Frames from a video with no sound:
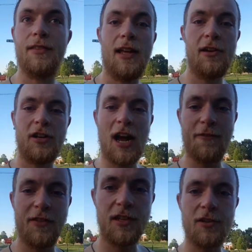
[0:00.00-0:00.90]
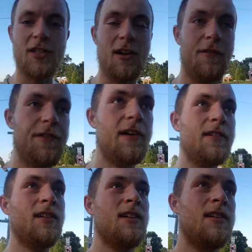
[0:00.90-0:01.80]
that you're confident in yourself,
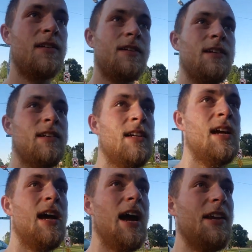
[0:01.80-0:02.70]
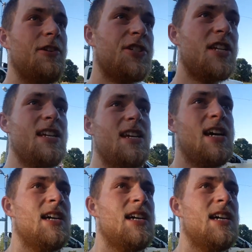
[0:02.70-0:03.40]
and you see